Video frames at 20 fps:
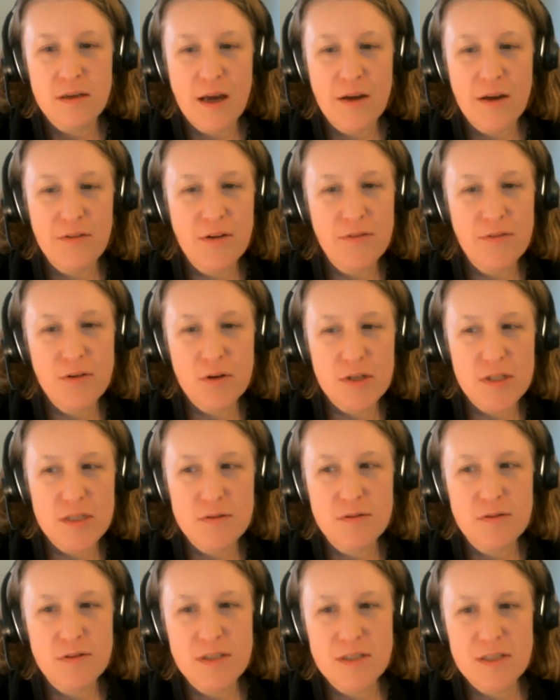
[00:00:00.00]
I've never
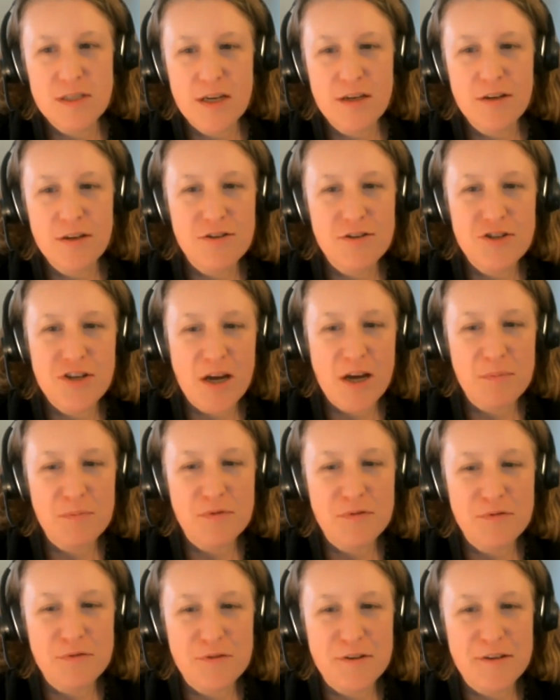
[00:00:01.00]
done your job
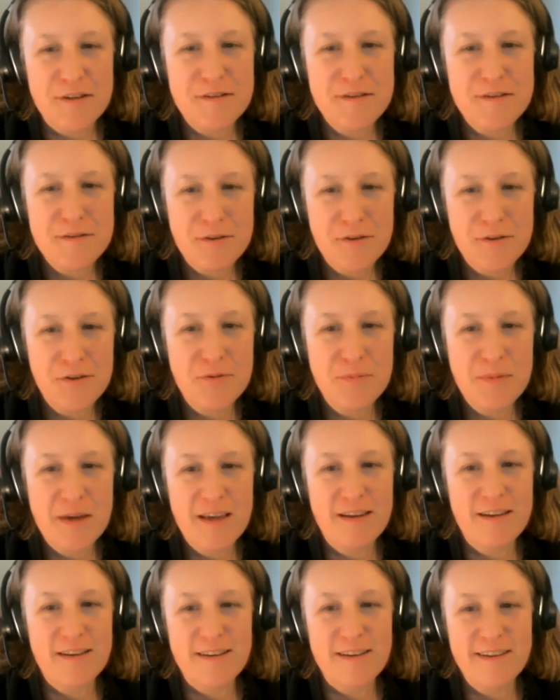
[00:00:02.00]
before. Clue
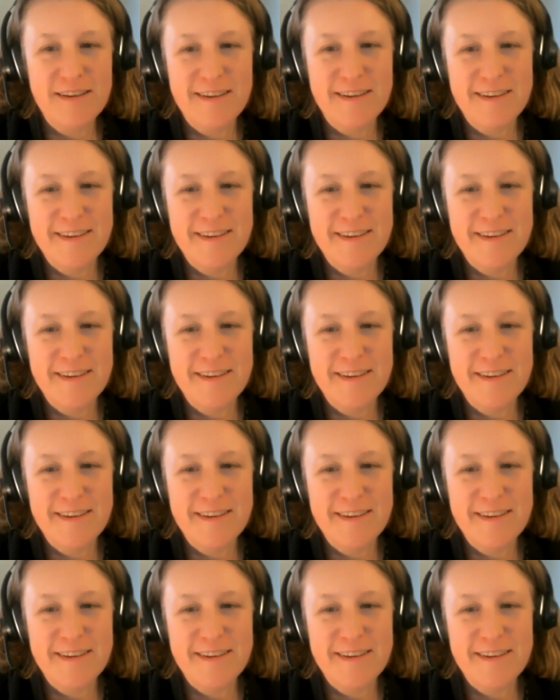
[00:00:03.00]
me in.